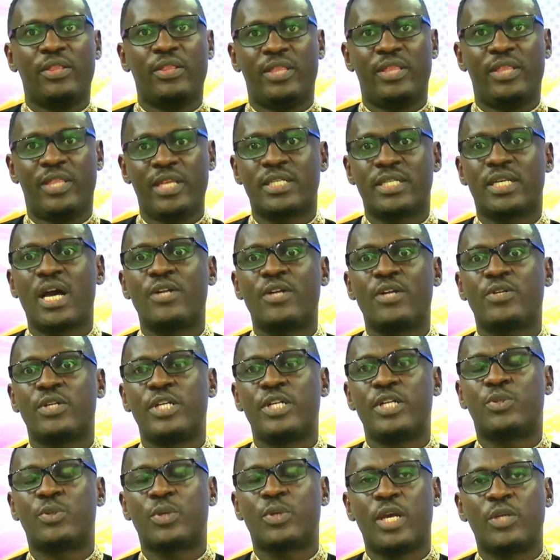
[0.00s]
This country
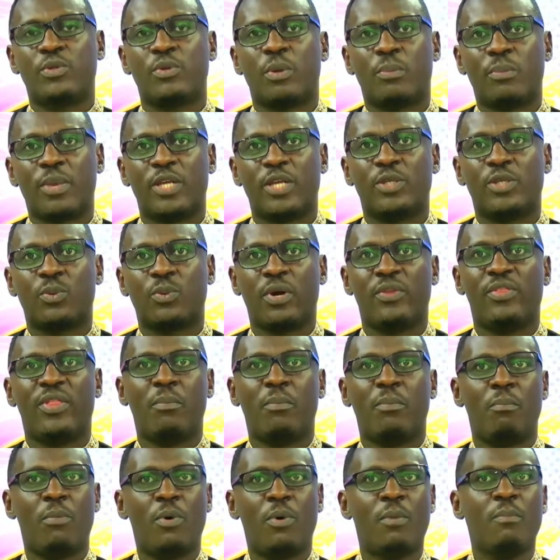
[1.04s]
needs to get to a place where the
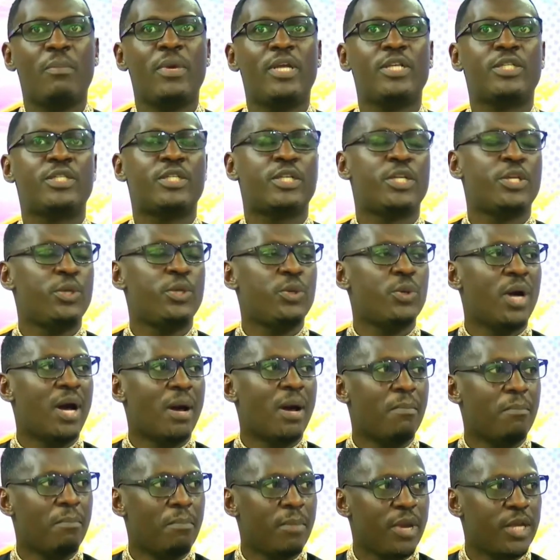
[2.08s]
moment you
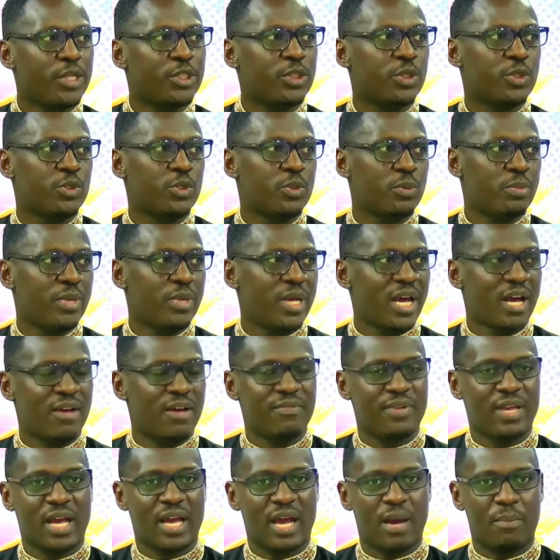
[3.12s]
are mentioned to be
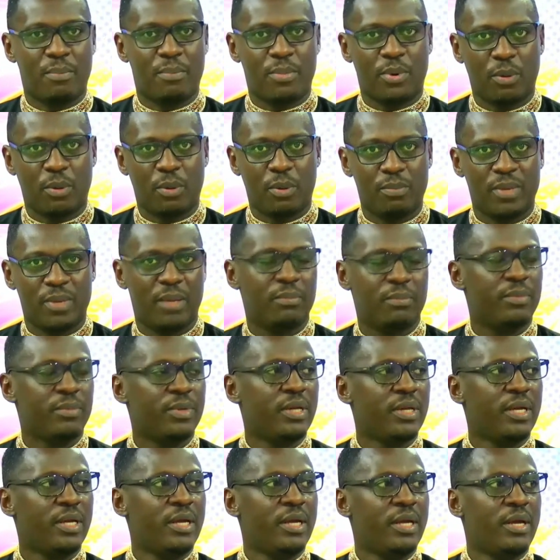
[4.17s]
having a problem,
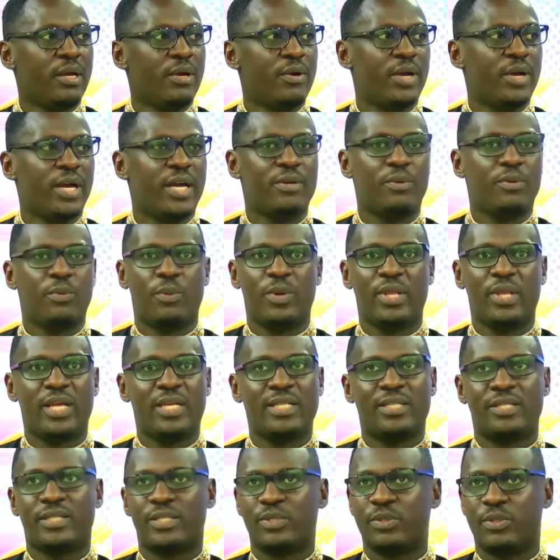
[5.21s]
right, whether
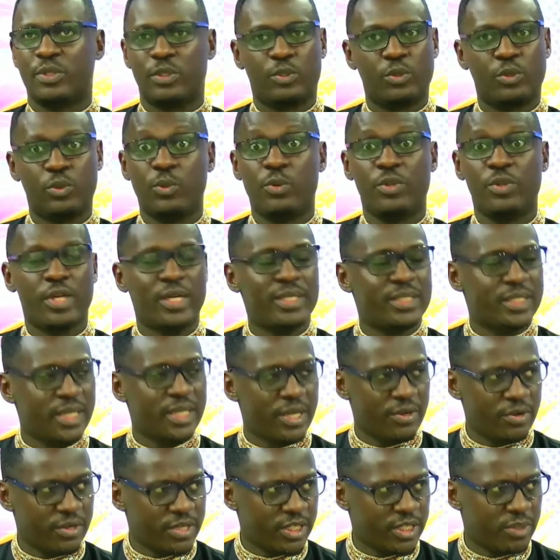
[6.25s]
it's to do with your
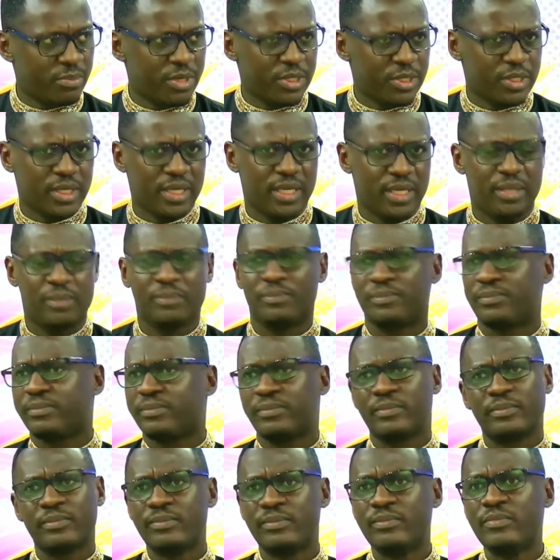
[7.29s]
integrity especially,
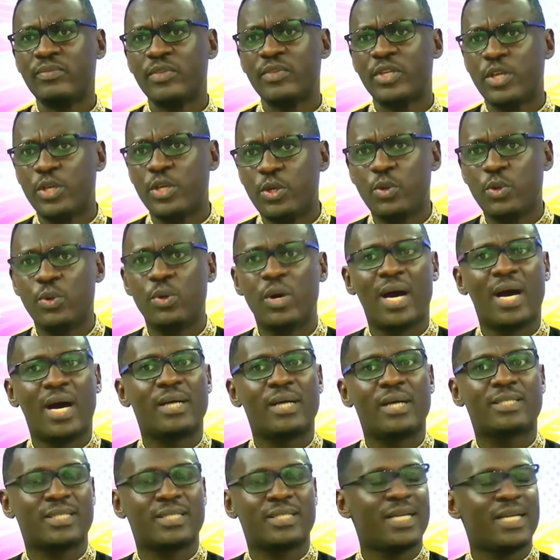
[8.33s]
you are
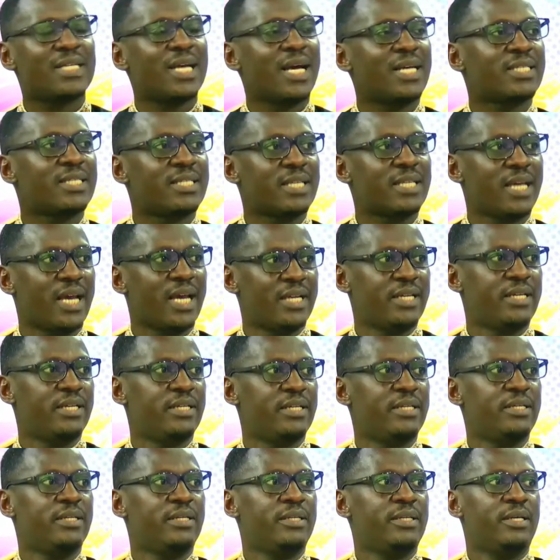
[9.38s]
set aside.
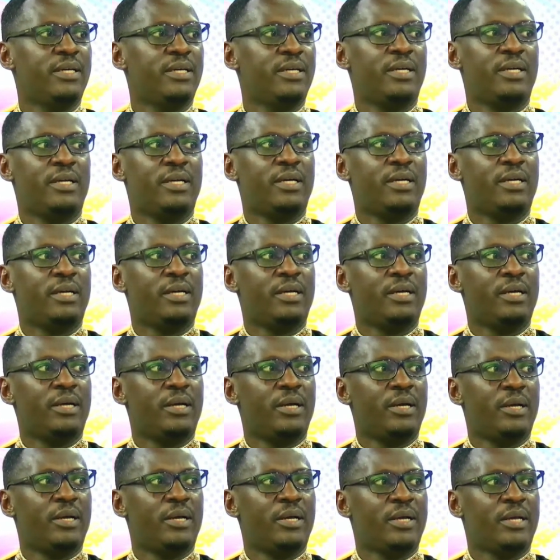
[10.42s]
And that's the
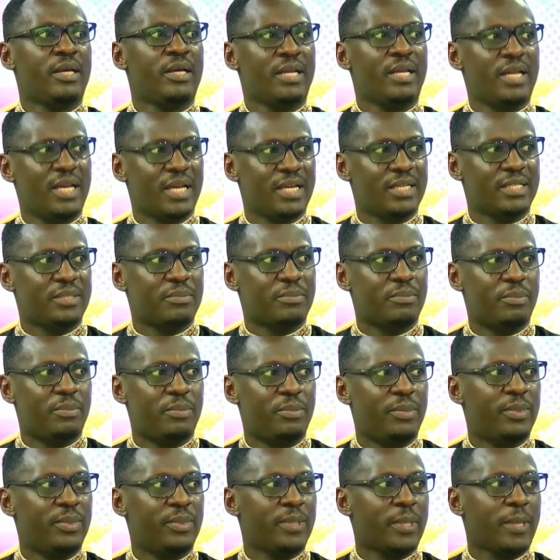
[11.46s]
constitution. Yes. And
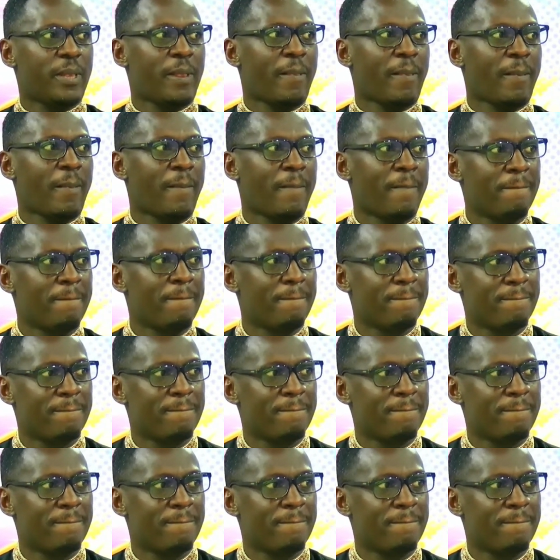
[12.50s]
the president has said